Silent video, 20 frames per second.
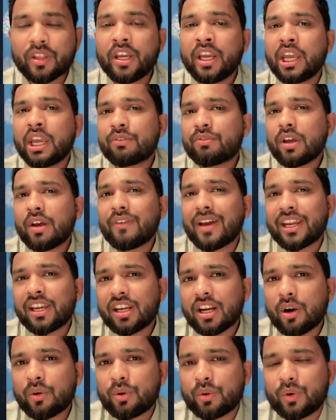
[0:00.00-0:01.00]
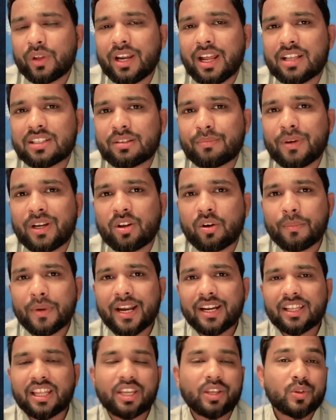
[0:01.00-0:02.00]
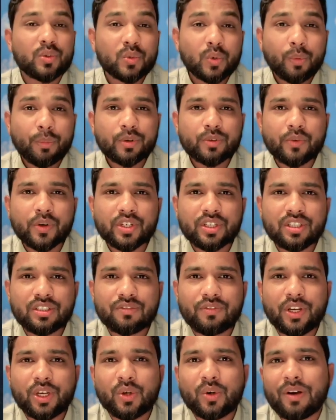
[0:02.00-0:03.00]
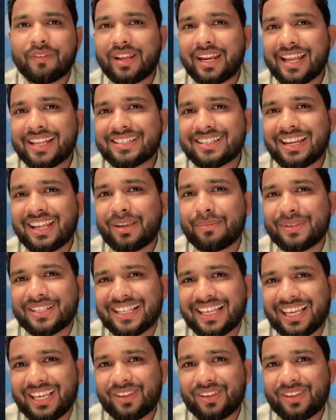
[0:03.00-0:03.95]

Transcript: If you have any doubt, you can ask me and comment. Thank you so much for watching this video. Have a nice day. Be safe.